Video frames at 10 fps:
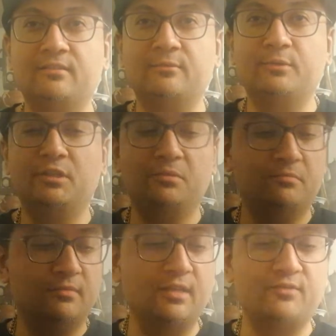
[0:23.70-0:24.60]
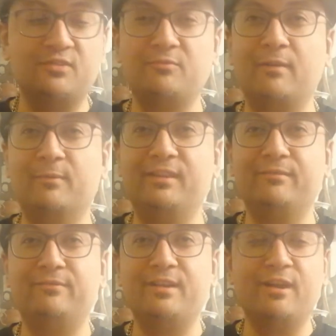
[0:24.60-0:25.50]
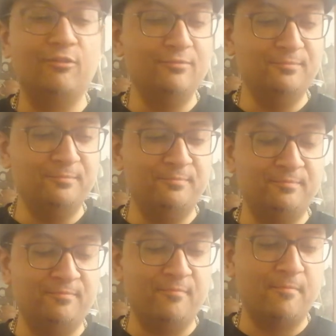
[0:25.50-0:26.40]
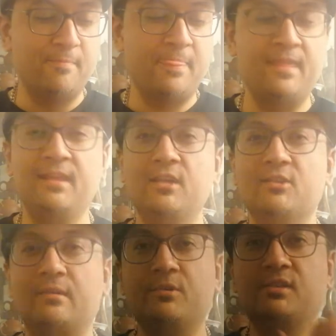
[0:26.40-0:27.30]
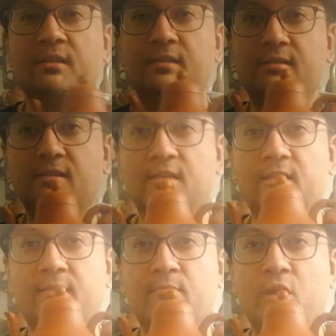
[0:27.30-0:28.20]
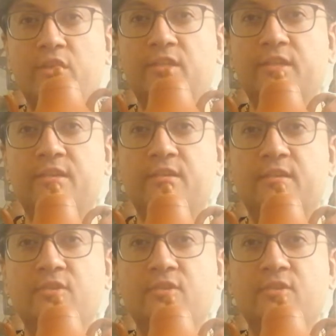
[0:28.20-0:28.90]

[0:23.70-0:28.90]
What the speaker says: Well, let's just run with it for now. So I'm using this modern